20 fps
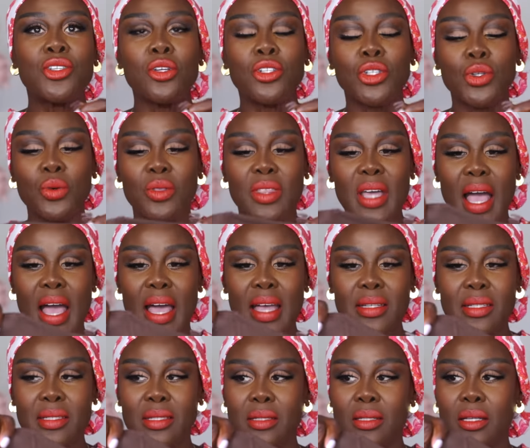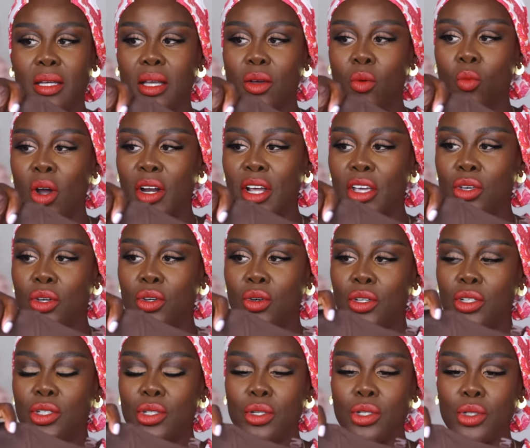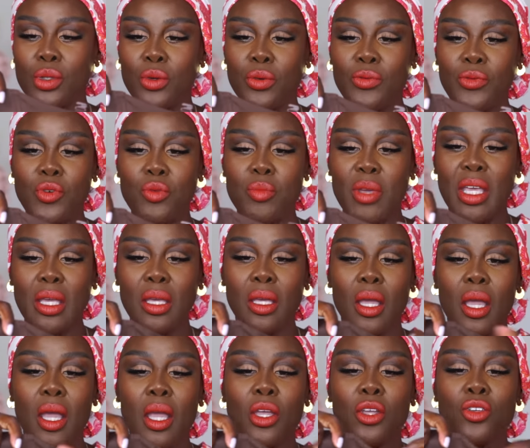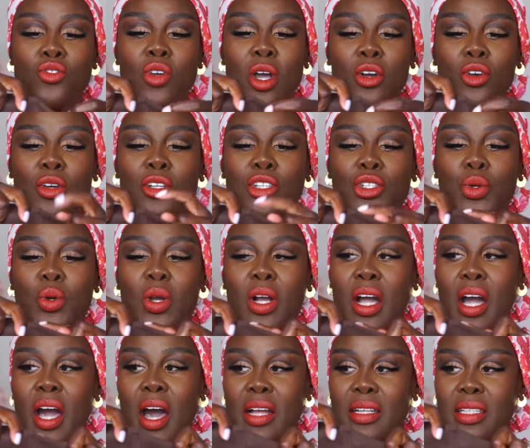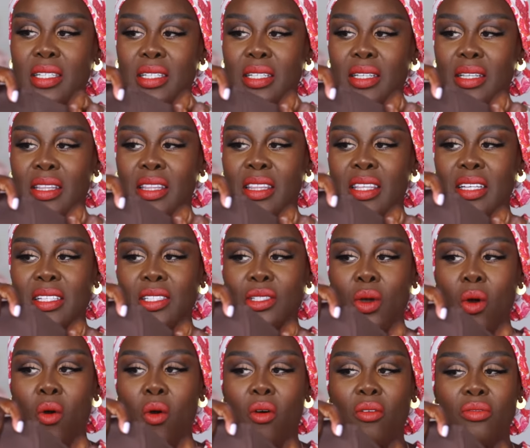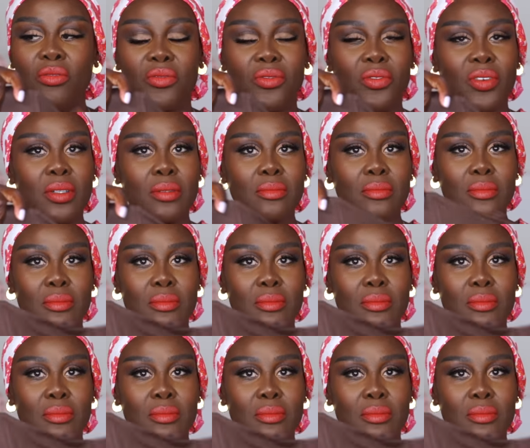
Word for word: you do that, what are you going to do for me? You're going to cut this off.